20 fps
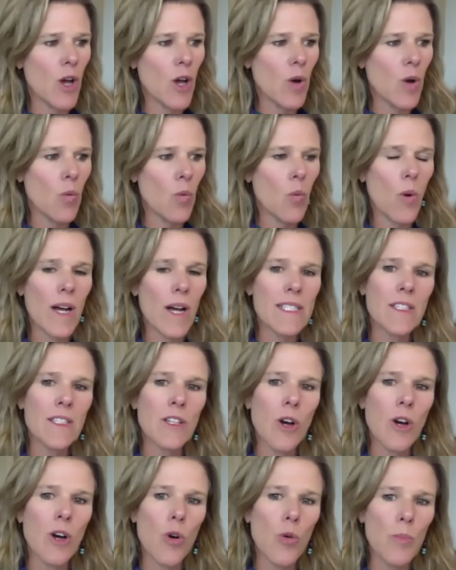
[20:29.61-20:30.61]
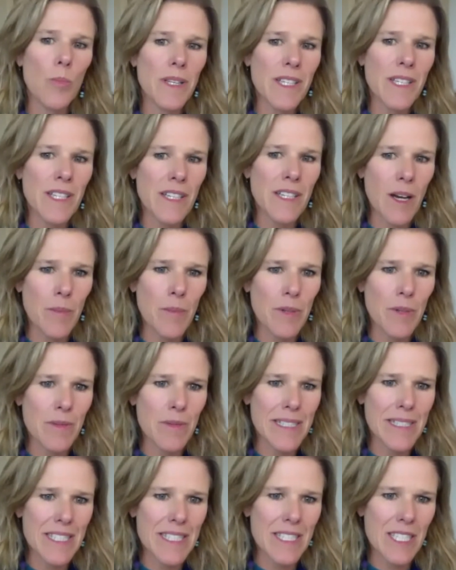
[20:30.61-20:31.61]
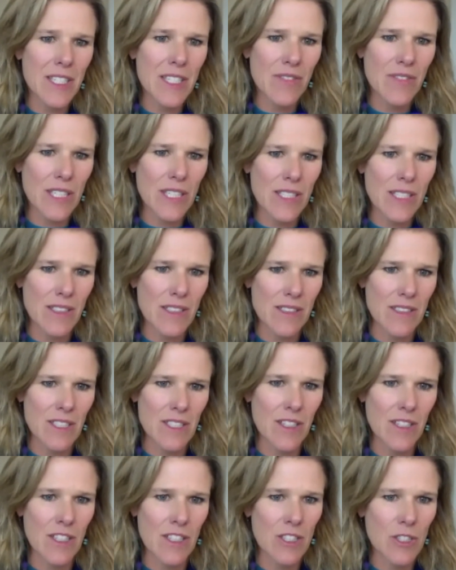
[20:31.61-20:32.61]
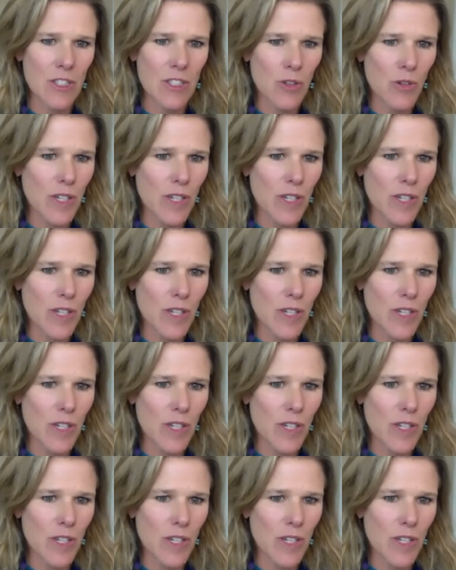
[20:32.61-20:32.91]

wasn't opening up and receiving to the degree